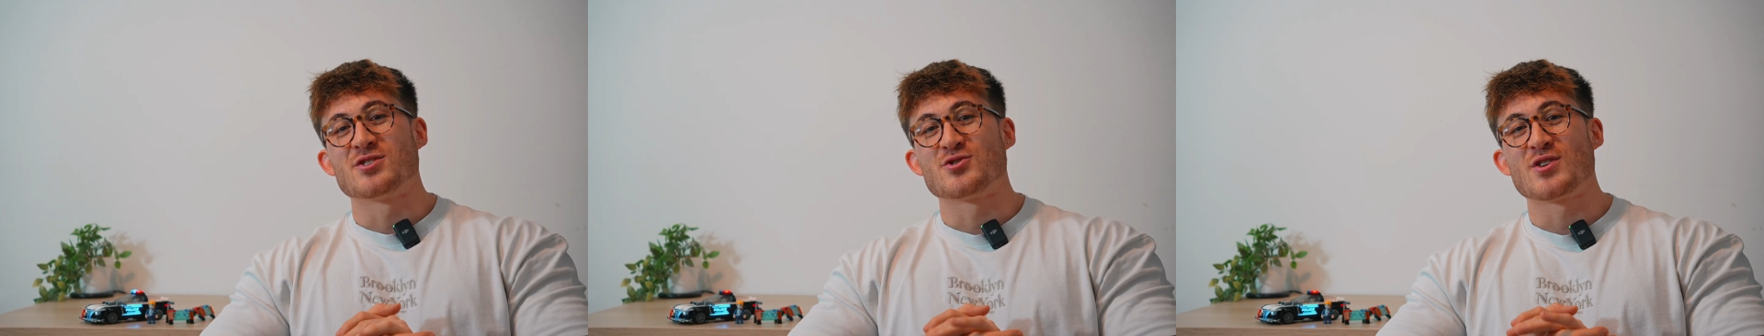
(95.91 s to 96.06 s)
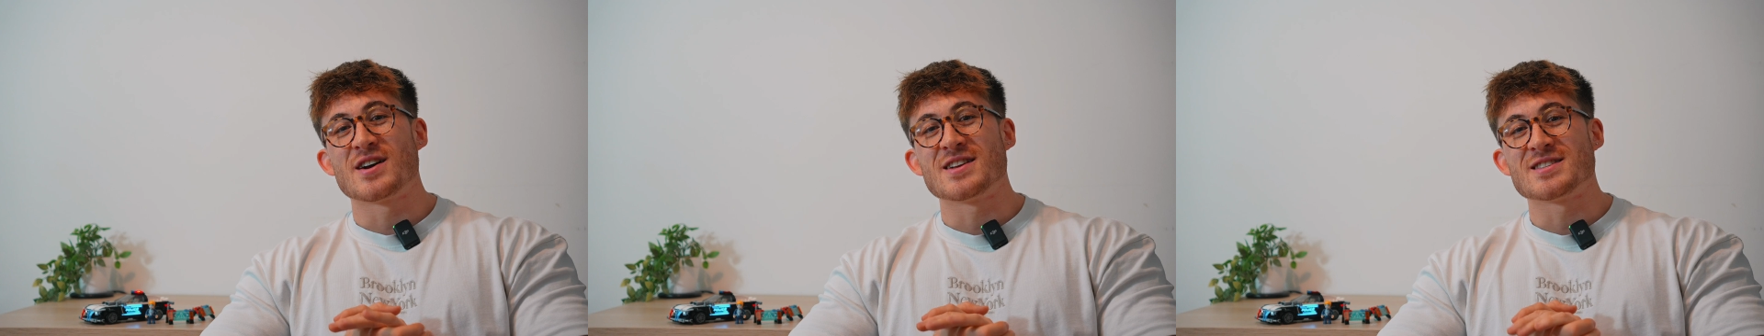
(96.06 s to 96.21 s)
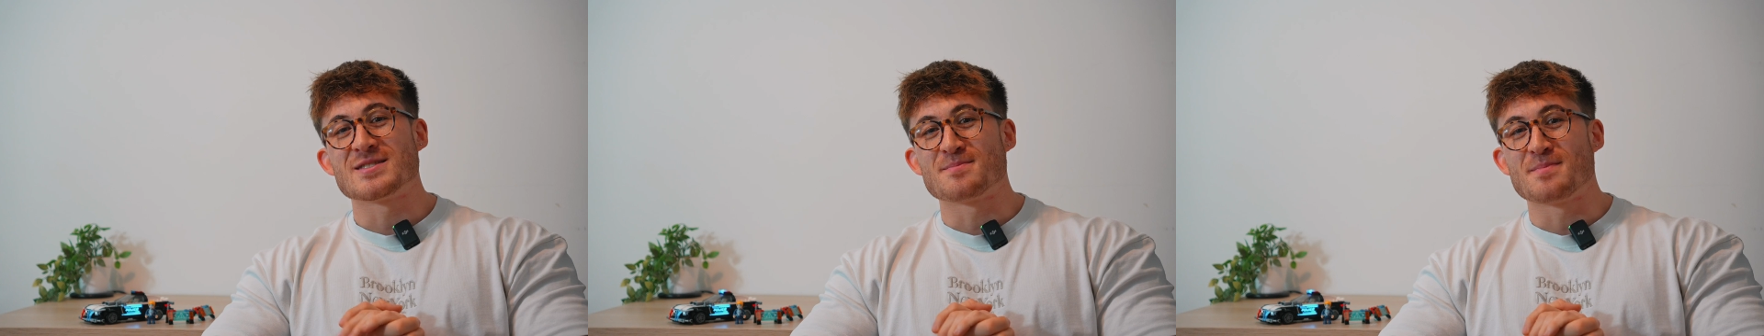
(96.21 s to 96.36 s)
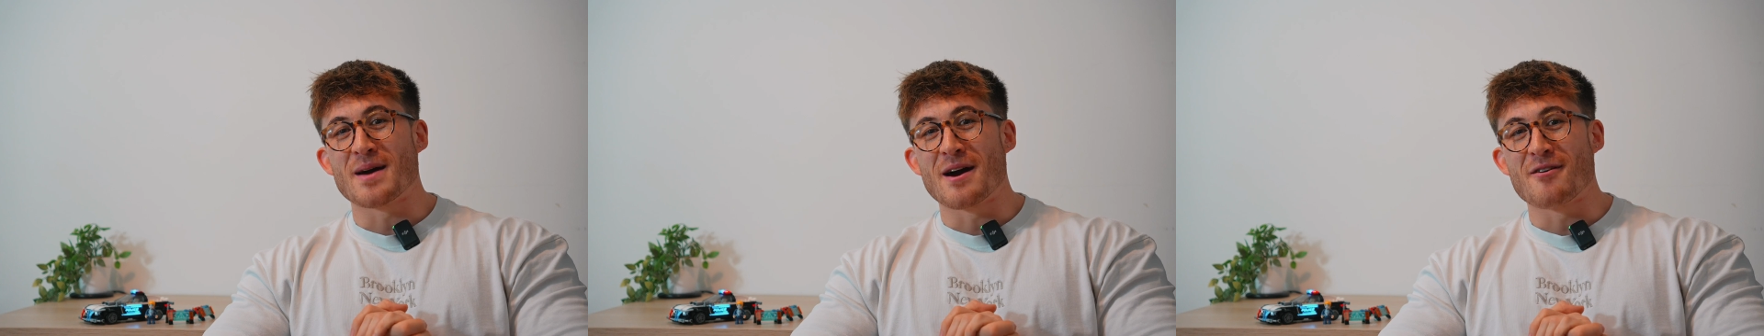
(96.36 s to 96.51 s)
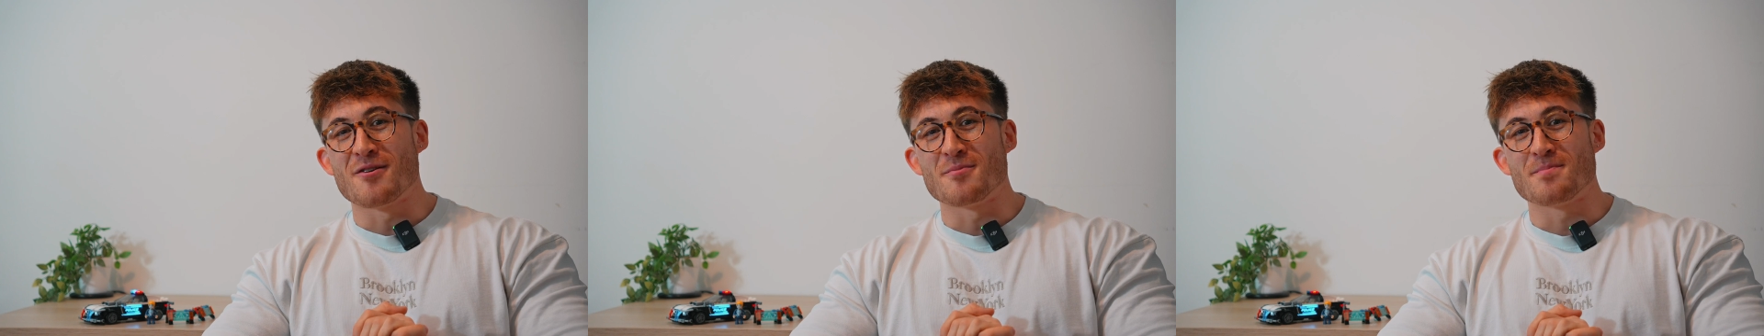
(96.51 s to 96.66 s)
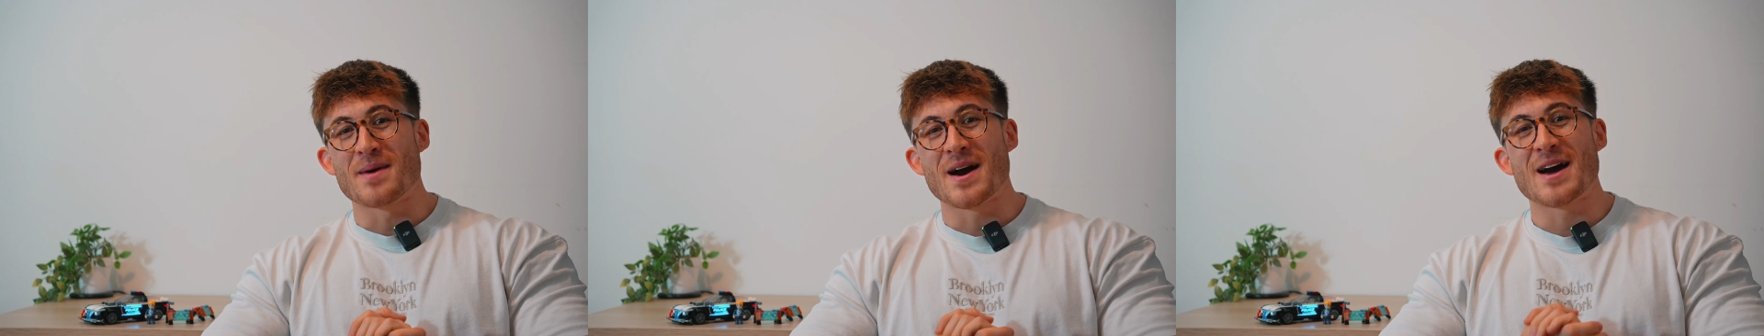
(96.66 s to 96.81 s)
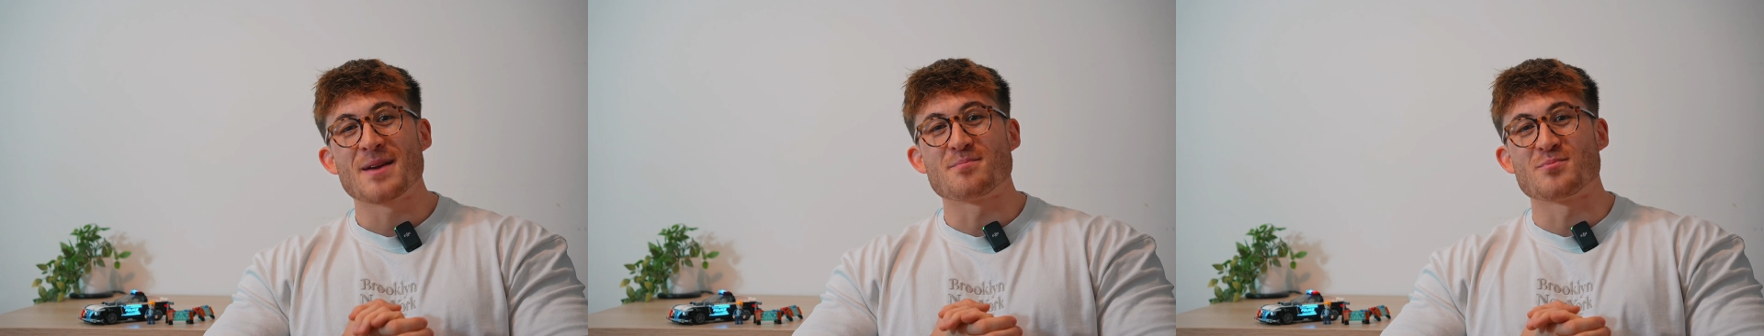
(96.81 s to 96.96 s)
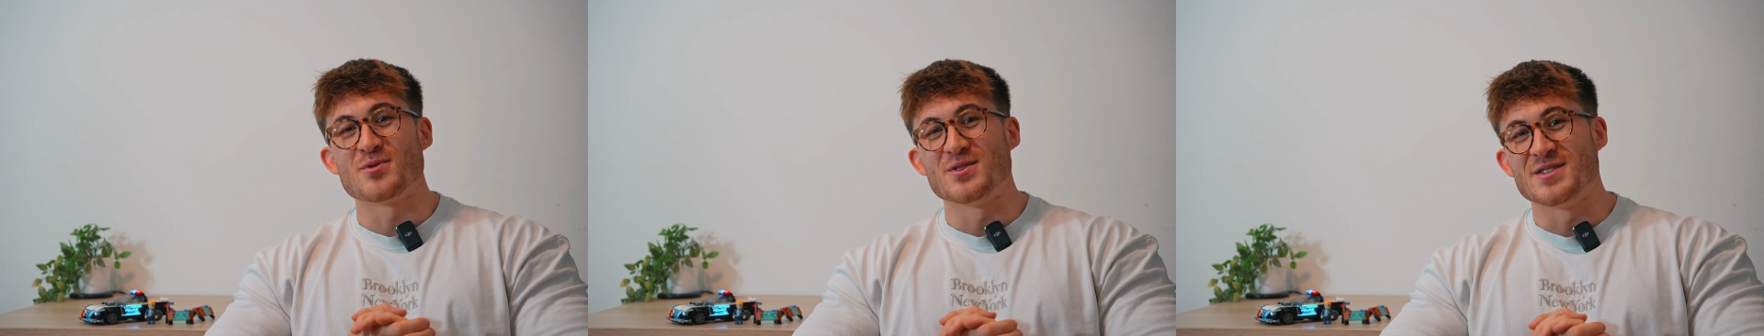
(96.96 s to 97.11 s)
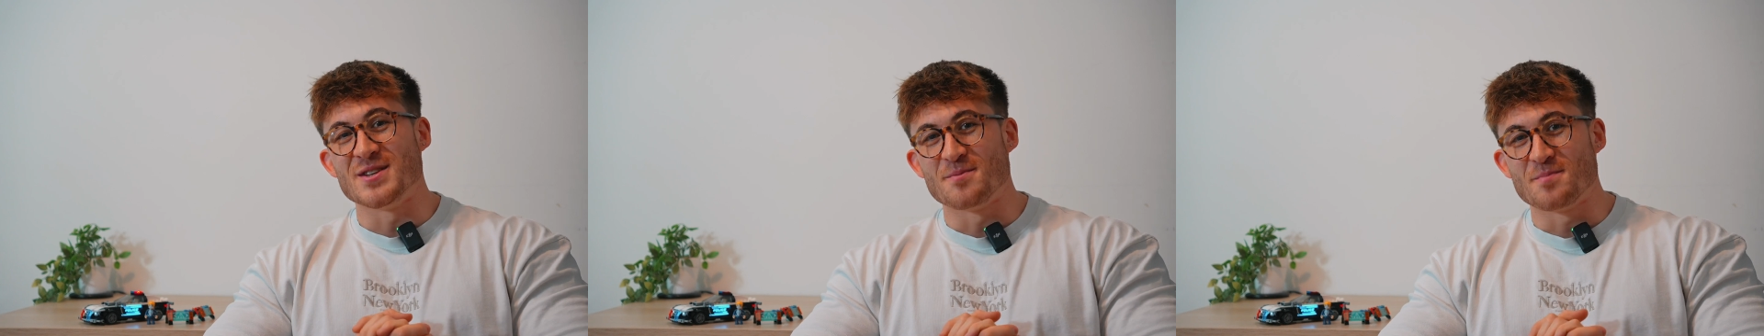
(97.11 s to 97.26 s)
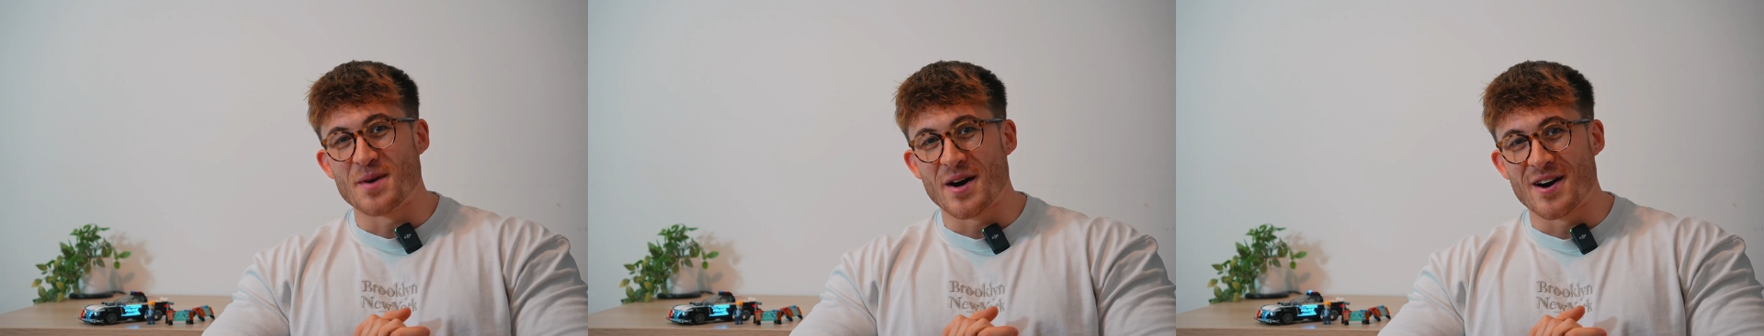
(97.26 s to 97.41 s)
transparent pad
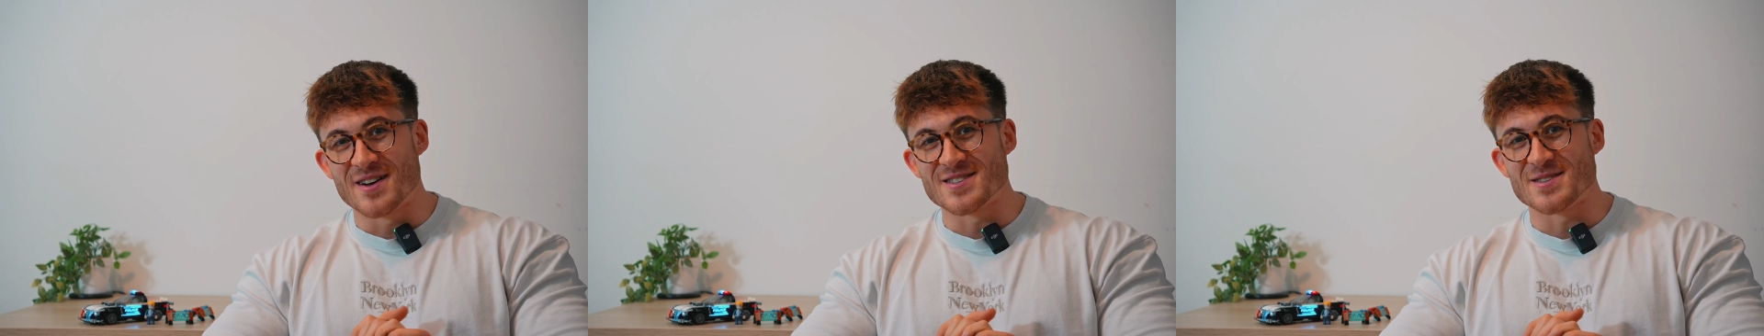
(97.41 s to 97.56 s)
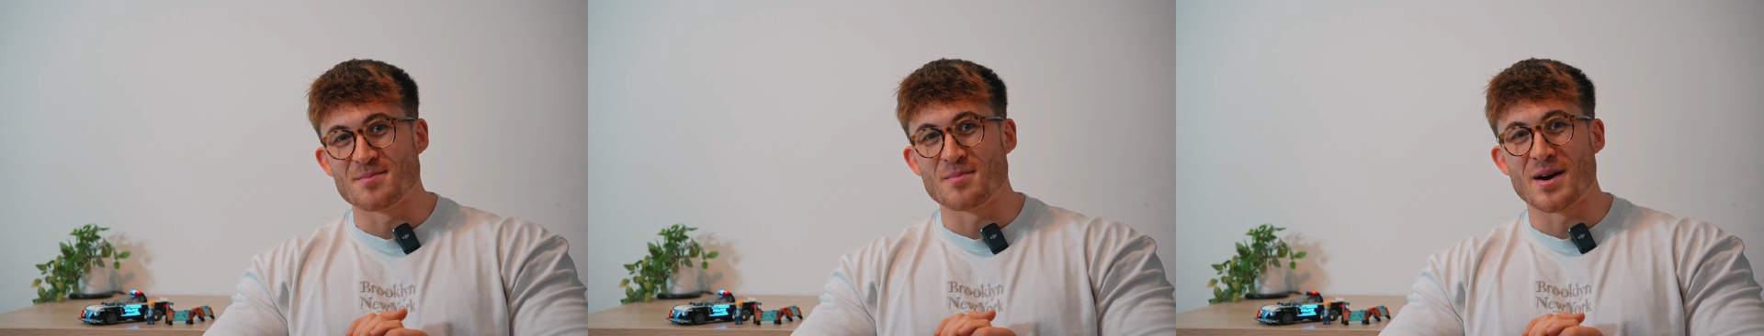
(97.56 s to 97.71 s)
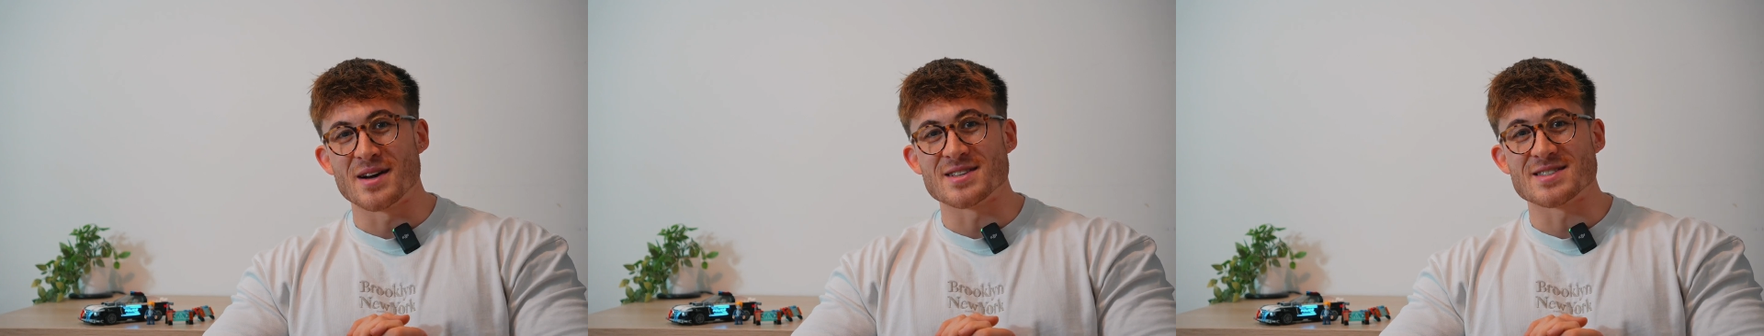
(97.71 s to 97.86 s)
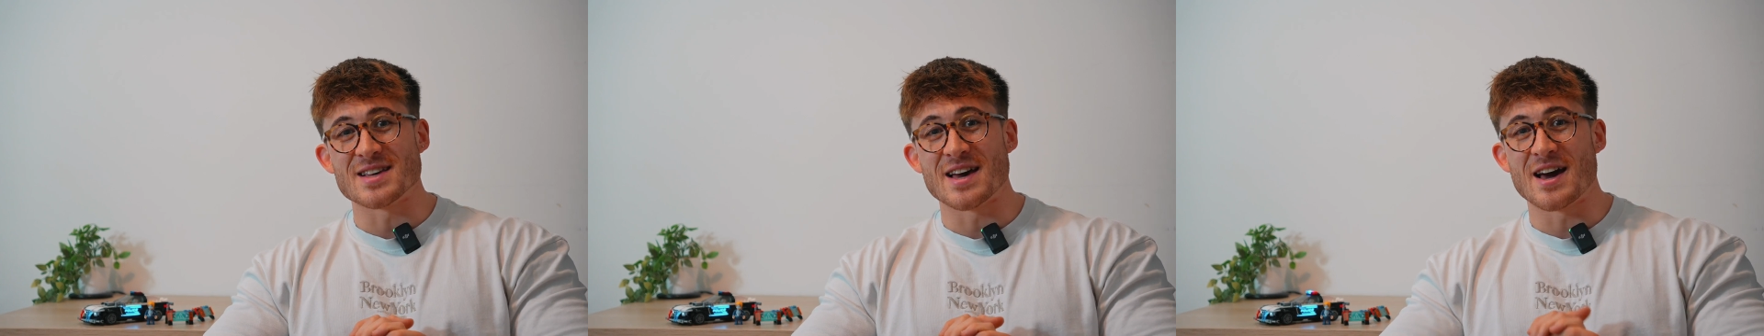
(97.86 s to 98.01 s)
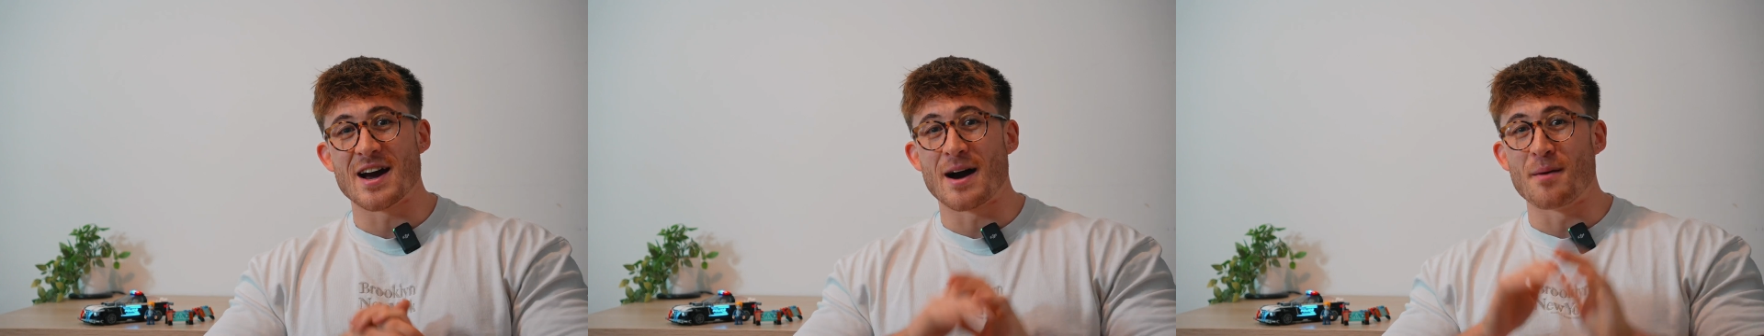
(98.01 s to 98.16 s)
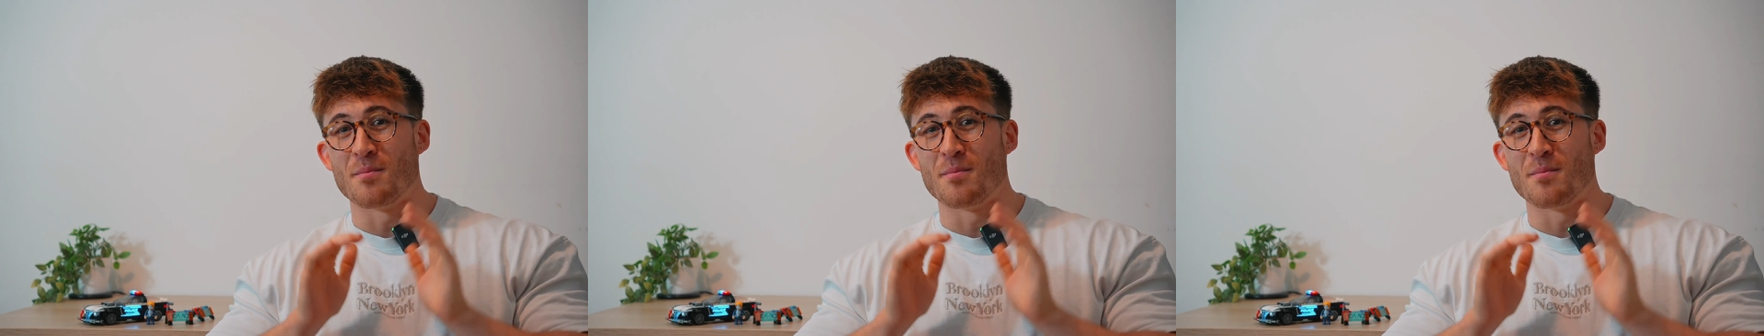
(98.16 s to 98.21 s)
printed parts in my set.